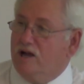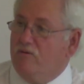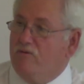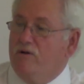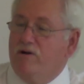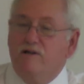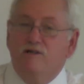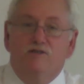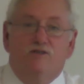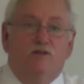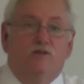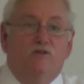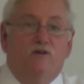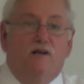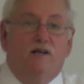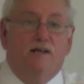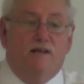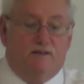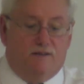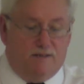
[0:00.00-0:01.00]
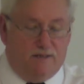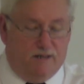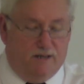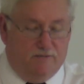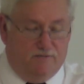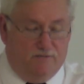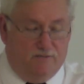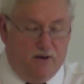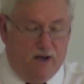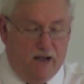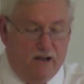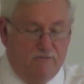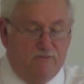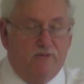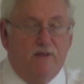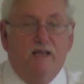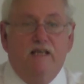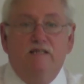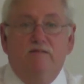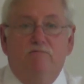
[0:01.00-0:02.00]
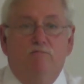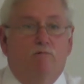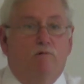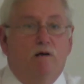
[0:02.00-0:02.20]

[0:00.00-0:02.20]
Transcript: I want us to look at uh, five things.